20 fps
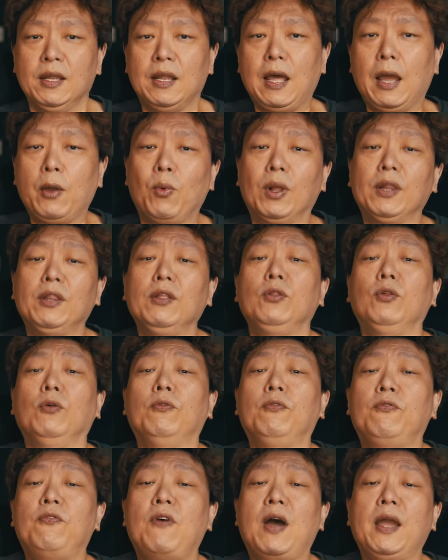Now, I wanted to
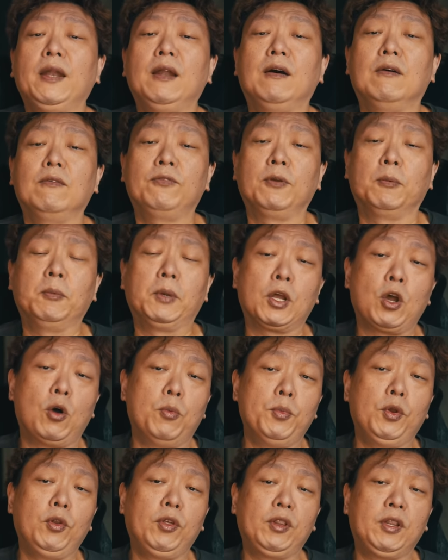find out from the
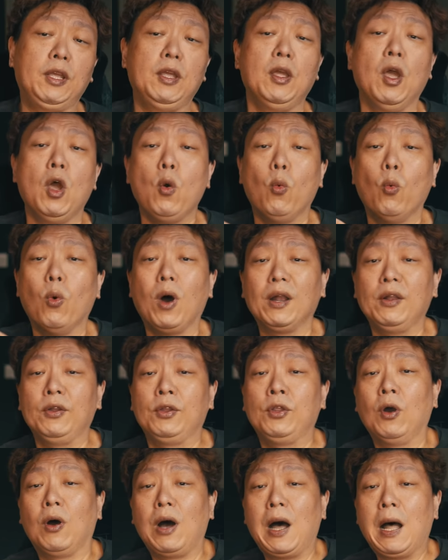community what
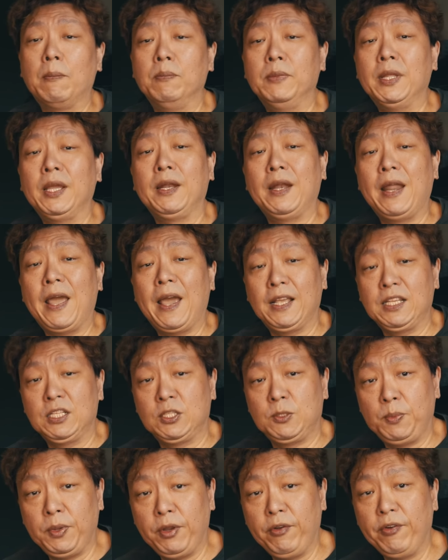your update
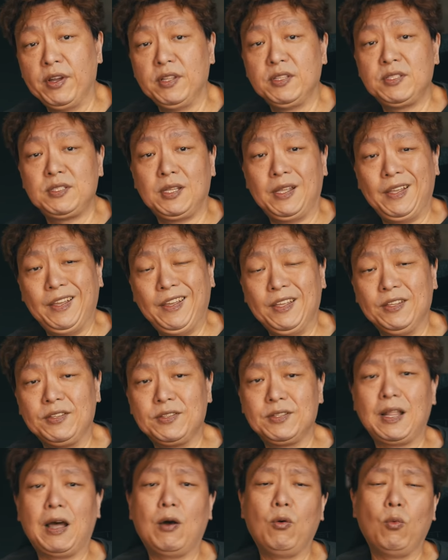experience
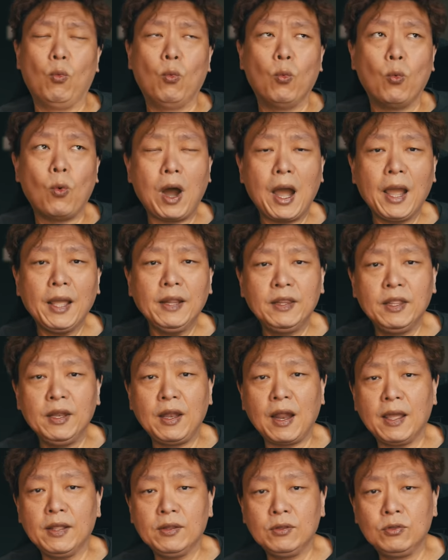is. Now, why did
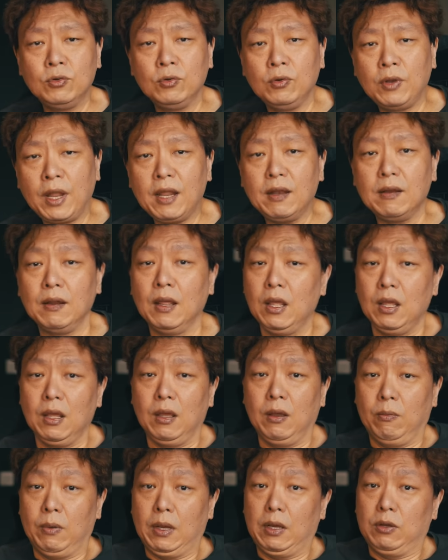I do that?
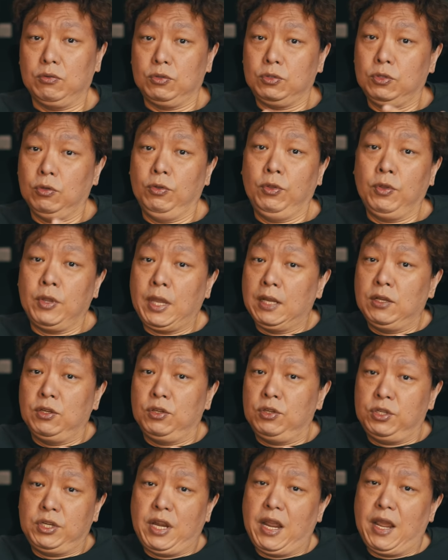Well, so you can
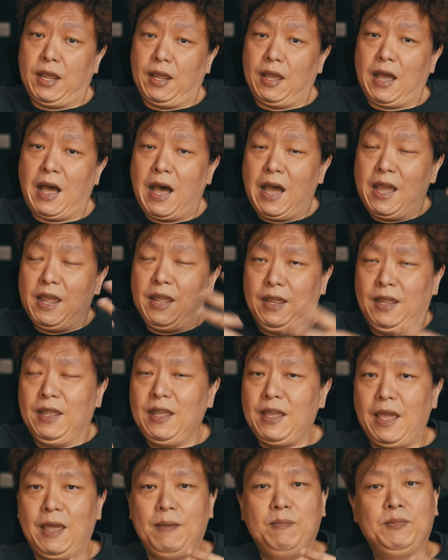share.
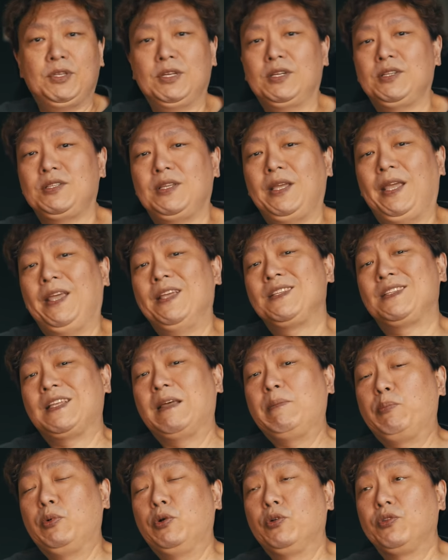I am just a
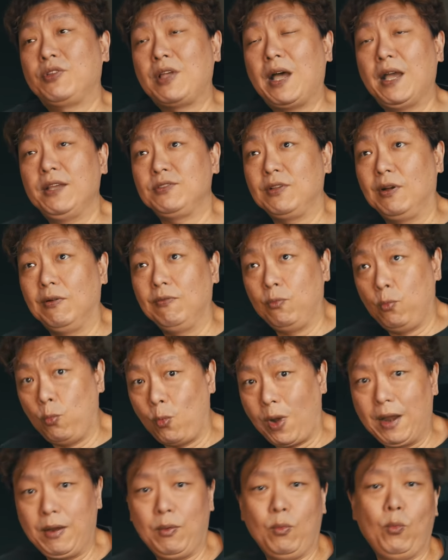sample size of
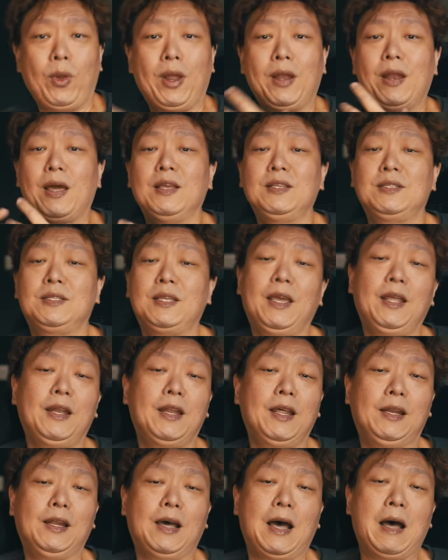1. When I say
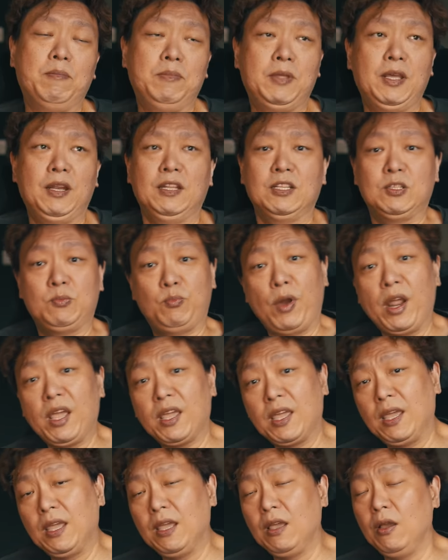that the update is
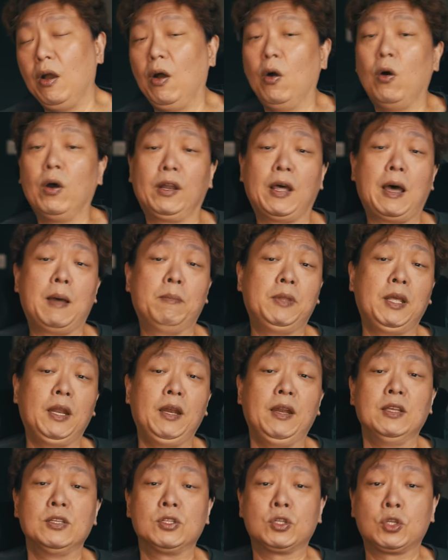breaking or the update
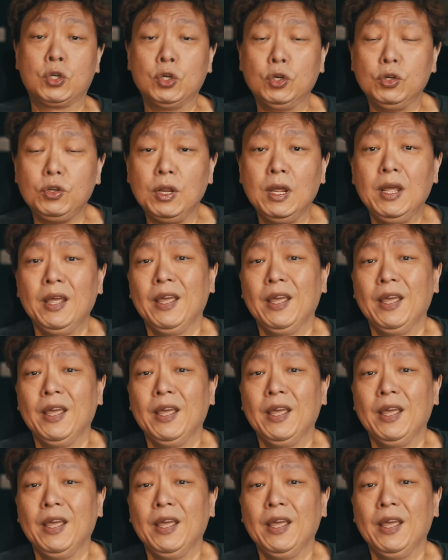is good,